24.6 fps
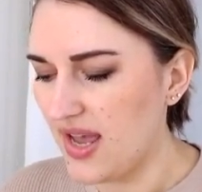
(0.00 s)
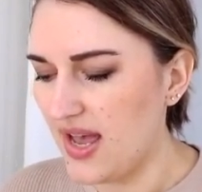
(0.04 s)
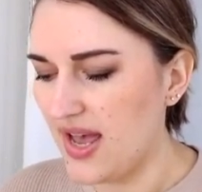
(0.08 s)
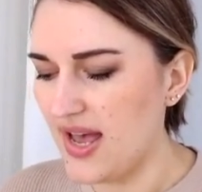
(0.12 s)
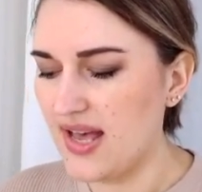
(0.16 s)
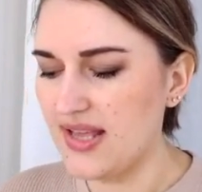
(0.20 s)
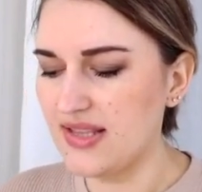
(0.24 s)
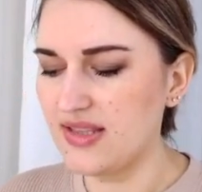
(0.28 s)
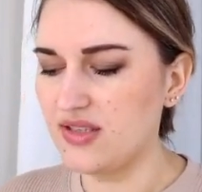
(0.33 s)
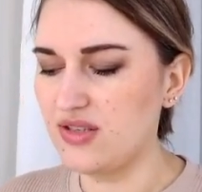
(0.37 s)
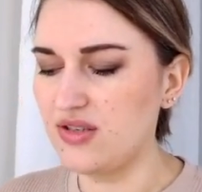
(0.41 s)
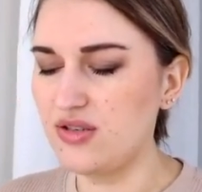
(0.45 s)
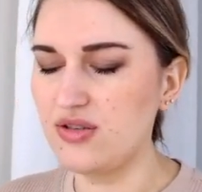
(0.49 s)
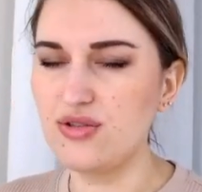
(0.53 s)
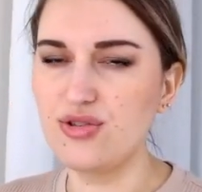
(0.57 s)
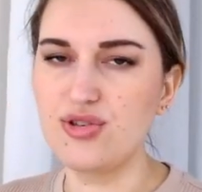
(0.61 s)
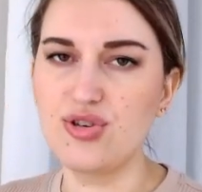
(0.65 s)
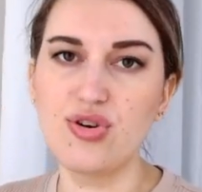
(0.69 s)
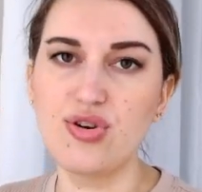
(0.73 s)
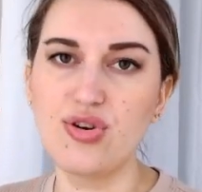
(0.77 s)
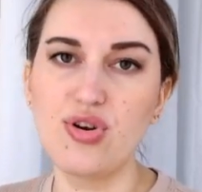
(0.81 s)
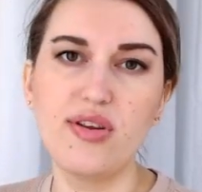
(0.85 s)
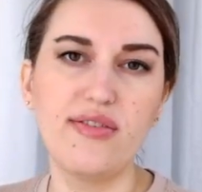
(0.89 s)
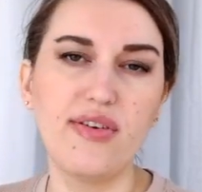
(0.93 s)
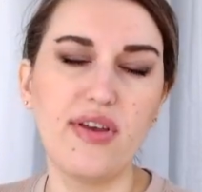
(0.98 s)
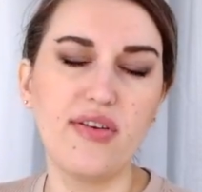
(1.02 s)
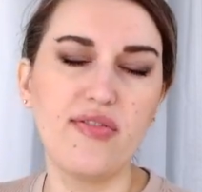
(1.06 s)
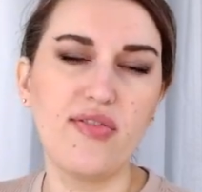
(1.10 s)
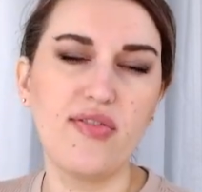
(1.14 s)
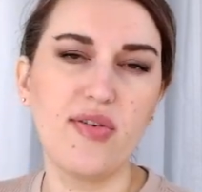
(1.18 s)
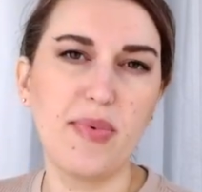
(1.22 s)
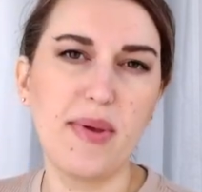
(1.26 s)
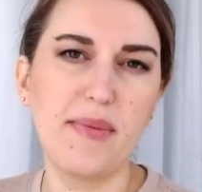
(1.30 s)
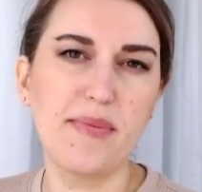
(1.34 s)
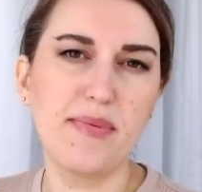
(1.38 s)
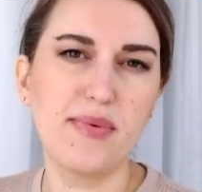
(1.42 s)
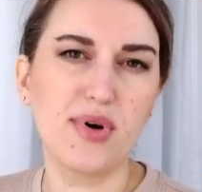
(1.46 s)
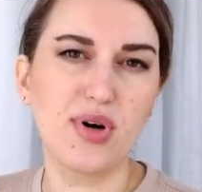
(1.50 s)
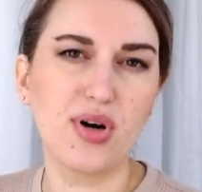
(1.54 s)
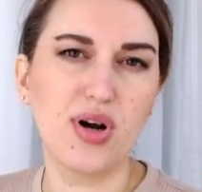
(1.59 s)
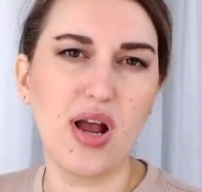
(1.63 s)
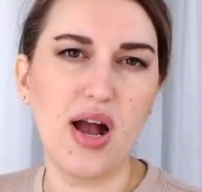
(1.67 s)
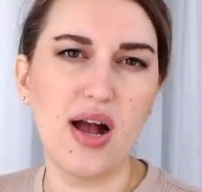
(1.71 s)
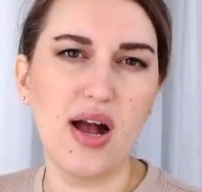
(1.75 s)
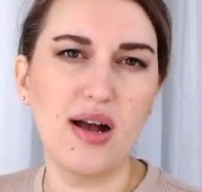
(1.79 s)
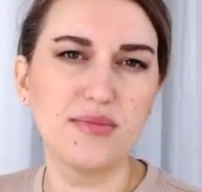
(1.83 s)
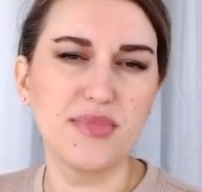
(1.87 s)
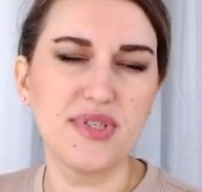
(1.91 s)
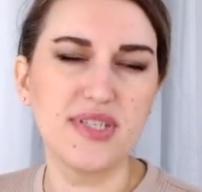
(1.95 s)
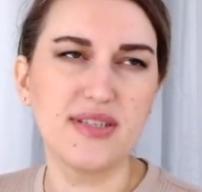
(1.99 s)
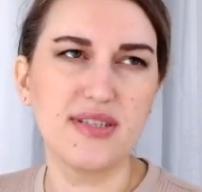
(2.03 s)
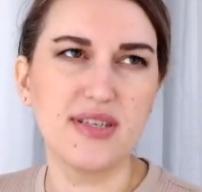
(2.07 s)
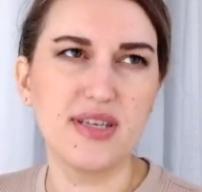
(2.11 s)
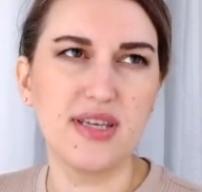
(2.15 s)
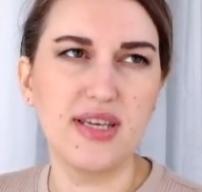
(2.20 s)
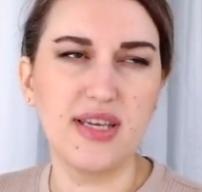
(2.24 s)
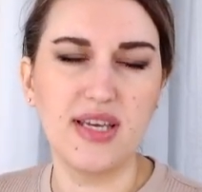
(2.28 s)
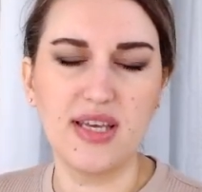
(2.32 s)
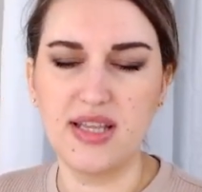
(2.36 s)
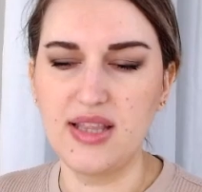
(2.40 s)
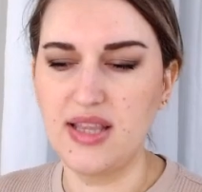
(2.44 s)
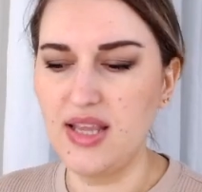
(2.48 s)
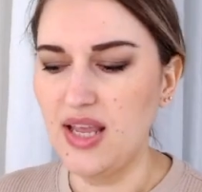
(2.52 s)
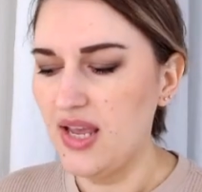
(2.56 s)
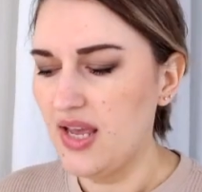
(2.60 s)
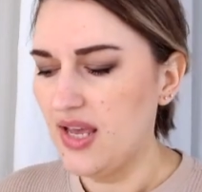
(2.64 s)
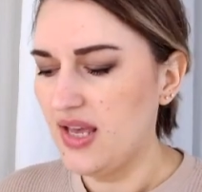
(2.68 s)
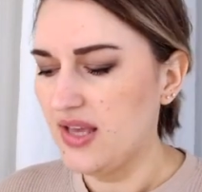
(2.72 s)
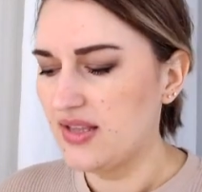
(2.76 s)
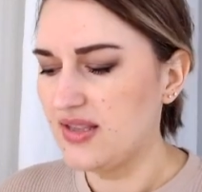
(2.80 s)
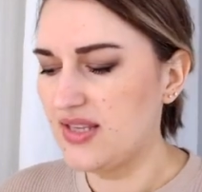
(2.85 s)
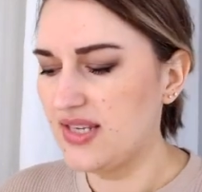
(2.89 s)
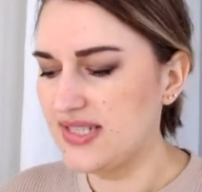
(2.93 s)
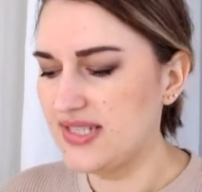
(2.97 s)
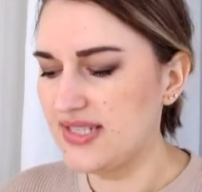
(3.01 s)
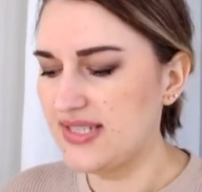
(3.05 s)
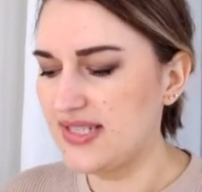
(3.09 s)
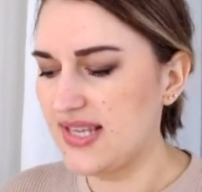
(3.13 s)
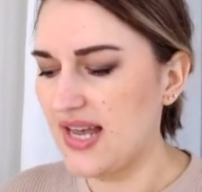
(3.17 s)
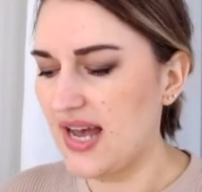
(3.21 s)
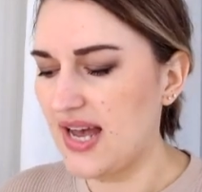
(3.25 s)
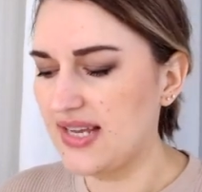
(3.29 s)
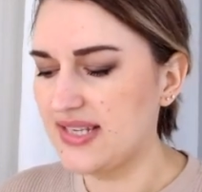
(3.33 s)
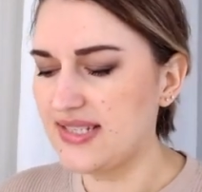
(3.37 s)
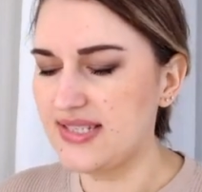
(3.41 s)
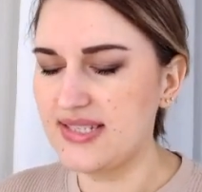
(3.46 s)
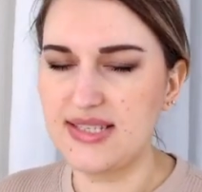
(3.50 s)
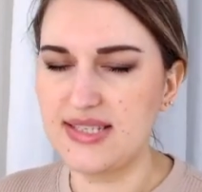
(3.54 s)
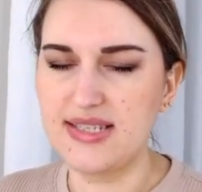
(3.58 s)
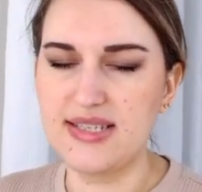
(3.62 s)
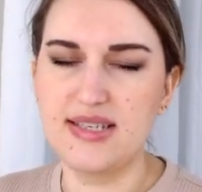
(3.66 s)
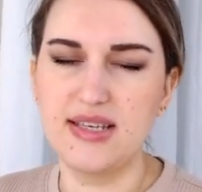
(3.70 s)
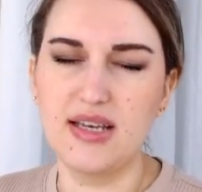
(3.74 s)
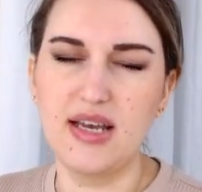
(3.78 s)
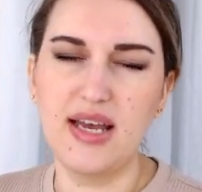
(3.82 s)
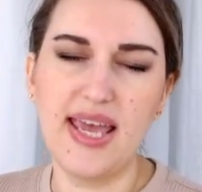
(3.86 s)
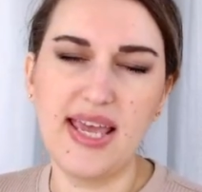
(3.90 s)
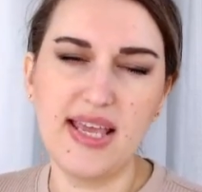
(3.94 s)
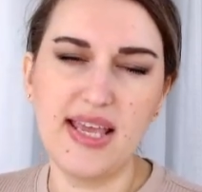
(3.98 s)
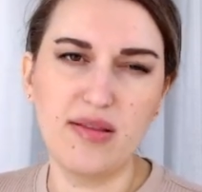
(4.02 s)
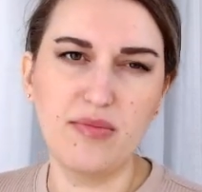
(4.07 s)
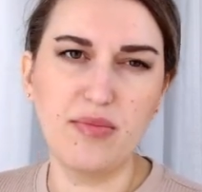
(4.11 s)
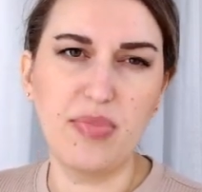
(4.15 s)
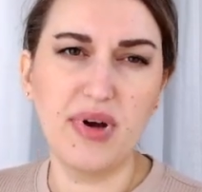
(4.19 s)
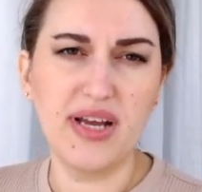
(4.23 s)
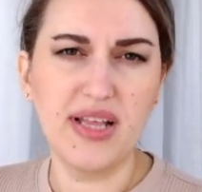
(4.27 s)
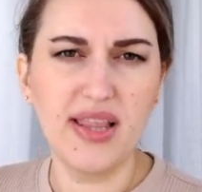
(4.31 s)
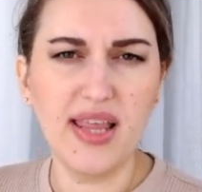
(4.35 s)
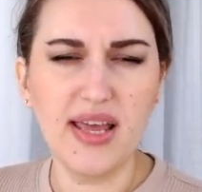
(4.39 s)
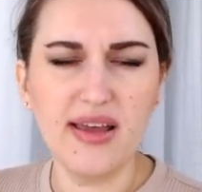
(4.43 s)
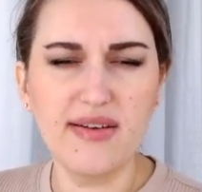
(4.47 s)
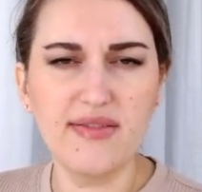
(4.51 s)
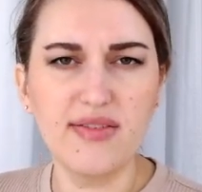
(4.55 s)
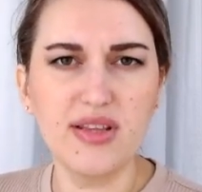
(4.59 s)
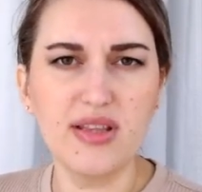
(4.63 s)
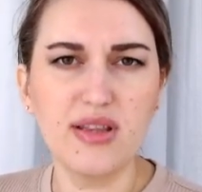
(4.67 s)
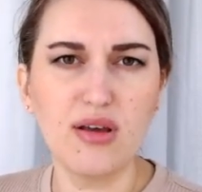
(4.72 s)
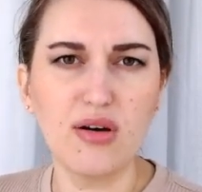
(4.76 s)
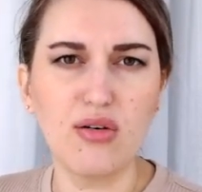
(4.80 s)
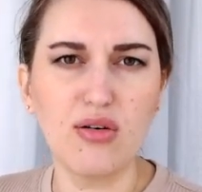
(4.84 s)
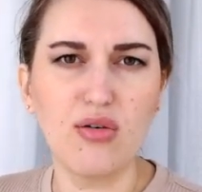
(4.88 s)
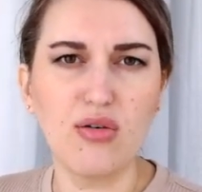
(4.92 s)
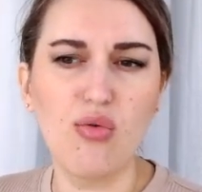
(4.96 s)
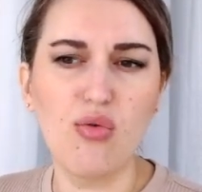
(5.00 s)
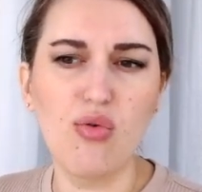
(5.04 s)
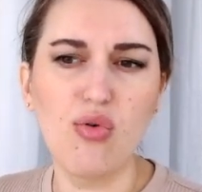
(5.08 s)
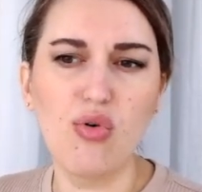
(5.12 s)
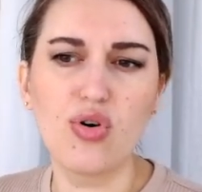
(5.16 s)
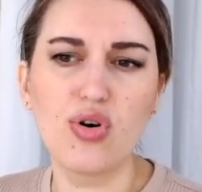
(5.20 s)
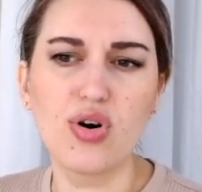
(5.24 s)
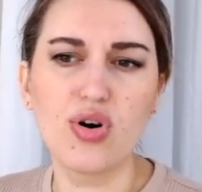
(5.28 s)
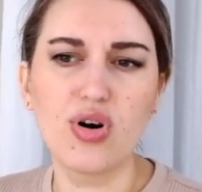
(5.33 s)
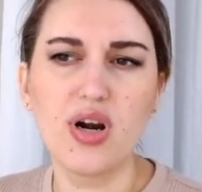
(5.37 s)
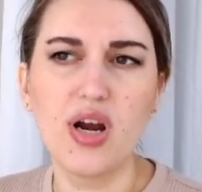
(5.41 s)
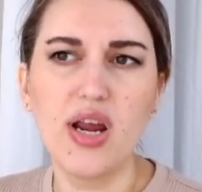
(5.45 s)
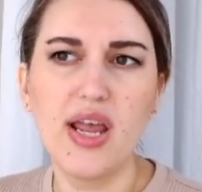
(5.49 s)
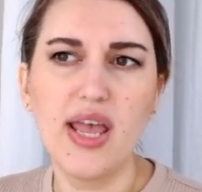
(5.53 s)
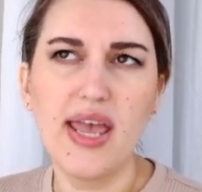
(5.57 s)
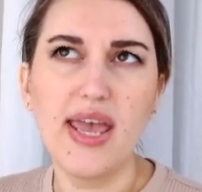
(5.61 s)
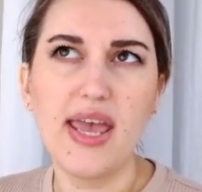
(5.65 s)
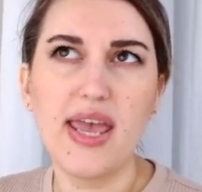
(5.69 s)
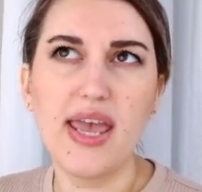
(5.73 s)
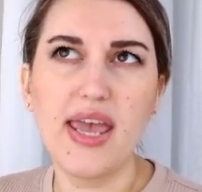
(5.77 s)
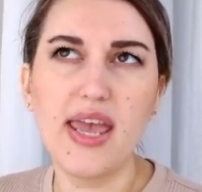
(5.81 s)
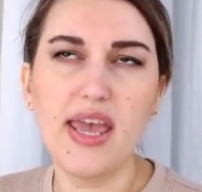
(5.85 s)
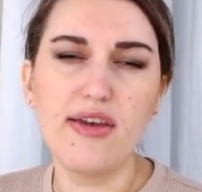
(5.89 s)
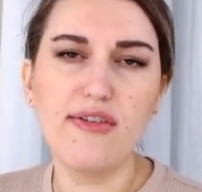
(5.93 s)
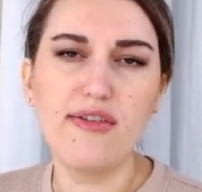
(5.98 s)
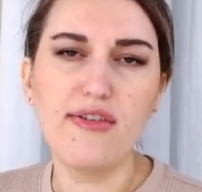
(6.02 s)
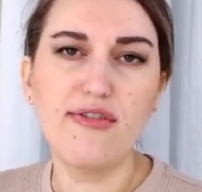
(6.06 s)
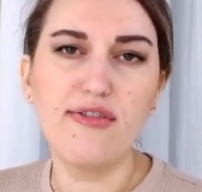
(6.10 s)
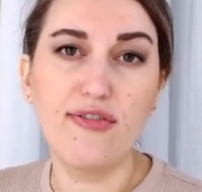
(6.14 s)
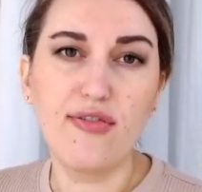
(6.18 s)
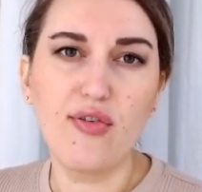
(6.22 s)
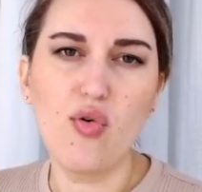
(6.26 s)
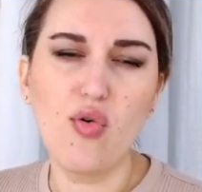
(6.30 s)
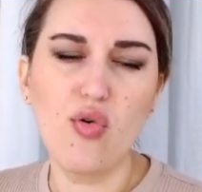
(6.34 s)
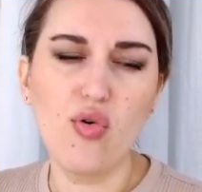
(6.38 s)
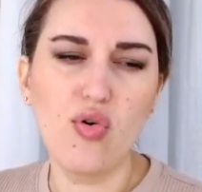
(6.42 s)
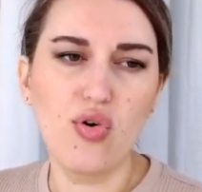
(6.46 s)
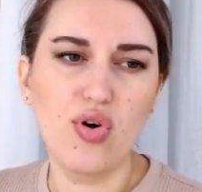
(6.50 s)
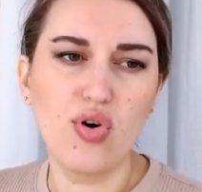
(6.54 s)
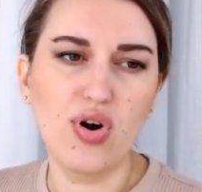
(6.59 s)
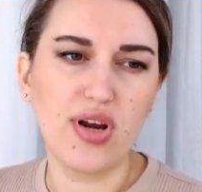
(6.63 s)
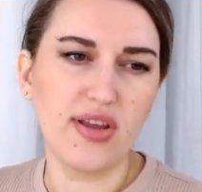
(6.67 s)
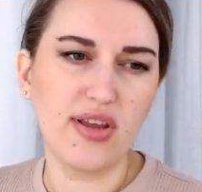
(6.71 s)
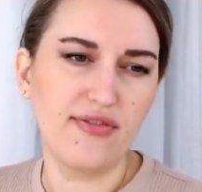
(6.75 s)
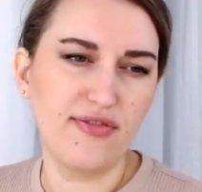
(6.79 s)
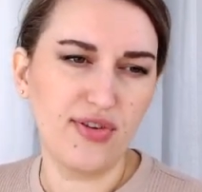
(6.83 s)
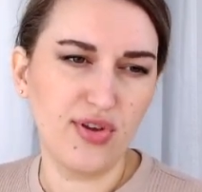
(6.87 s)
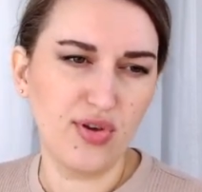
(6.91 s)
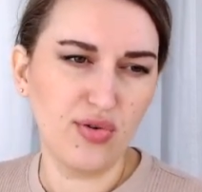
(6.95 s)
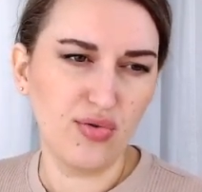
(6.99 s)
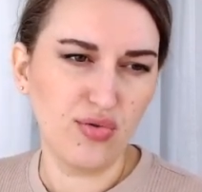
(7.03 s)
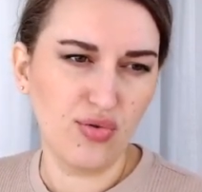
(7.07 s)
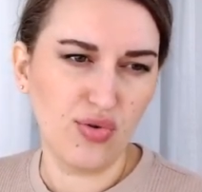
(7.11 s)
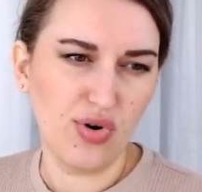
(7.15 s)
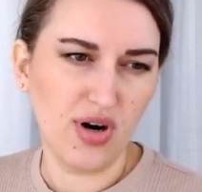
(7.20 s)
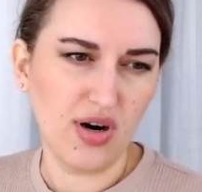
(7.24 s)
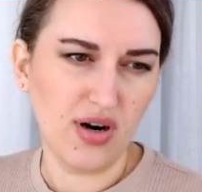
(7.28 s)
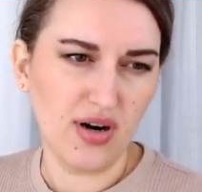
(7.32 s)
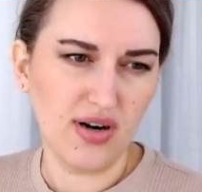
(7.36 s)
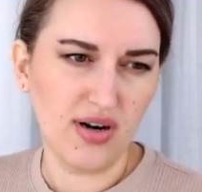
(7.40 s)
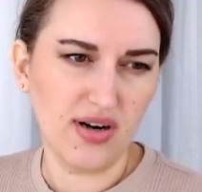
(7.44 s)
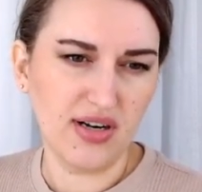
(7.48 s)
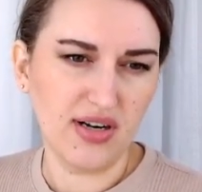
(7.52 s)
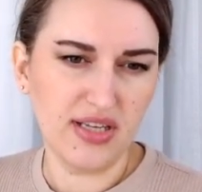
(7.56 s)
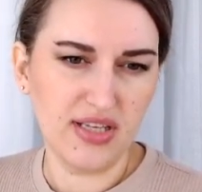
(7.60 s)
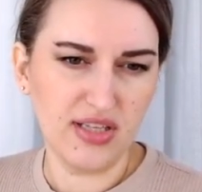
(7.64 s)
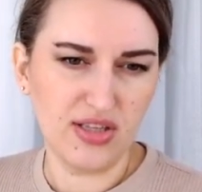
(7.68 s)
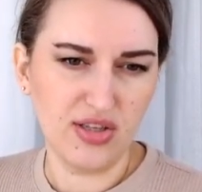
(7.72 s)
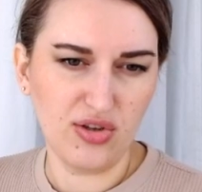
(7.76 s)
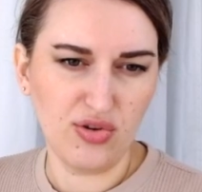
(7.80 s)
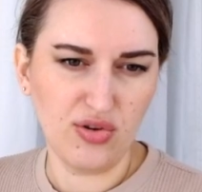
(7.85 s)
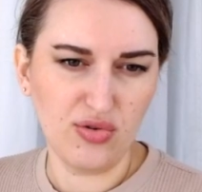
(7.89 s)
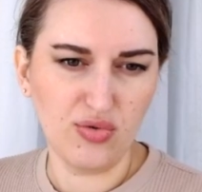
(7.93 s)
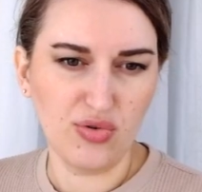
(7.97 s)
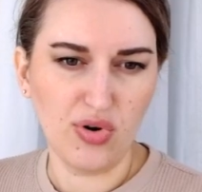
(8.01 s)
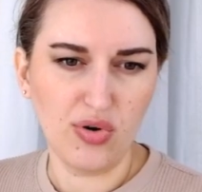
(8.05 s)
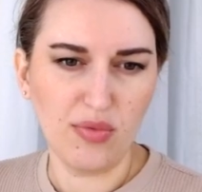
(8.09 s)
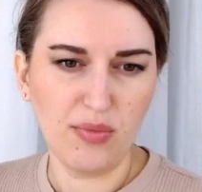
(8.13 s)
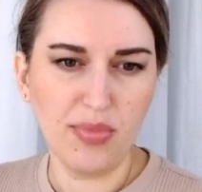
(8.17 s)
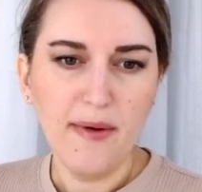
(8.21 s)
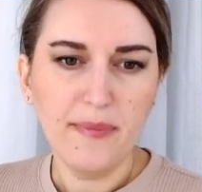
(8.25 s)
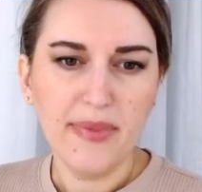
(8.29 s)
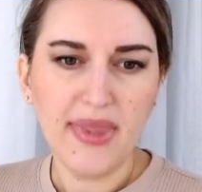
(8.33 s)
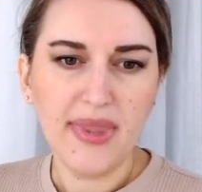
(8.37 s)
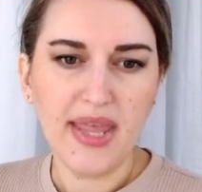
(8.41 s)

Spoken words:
and usually wafer paper comes in the size 8 by 11 or A4 if you are in Europe.